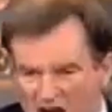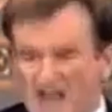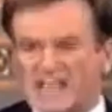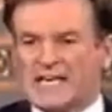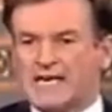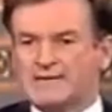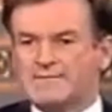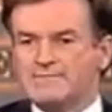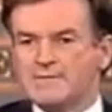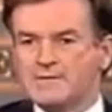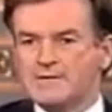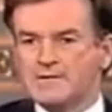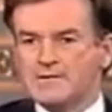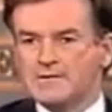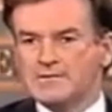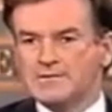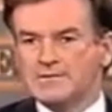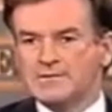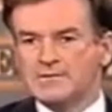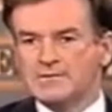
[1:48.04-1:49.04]
Fuck it.
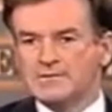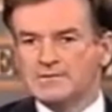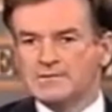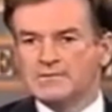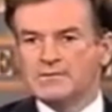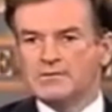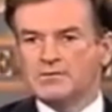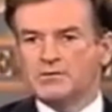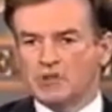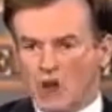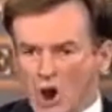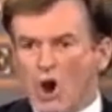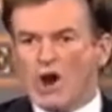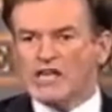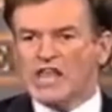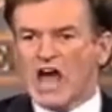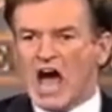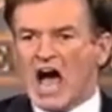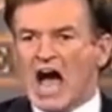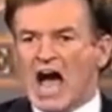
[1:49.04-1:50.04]
Do
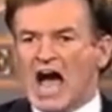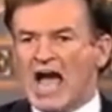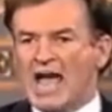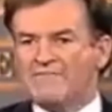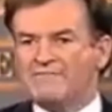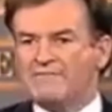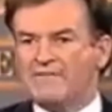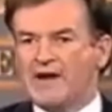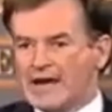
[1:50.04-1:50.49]
it live.